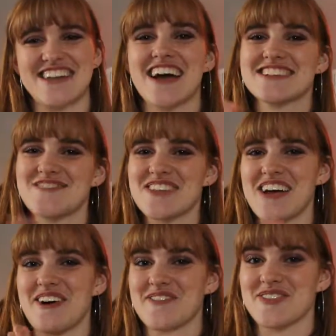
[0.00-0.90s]
Next month I
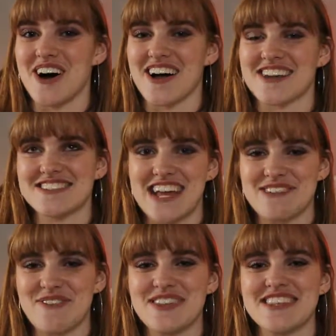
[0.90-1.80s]
have a lot, because
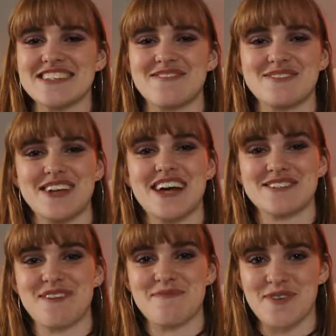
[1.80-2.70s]
next month is
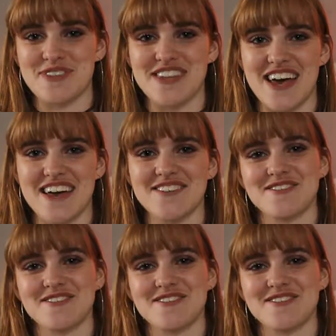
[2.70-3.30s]
actually my birthday,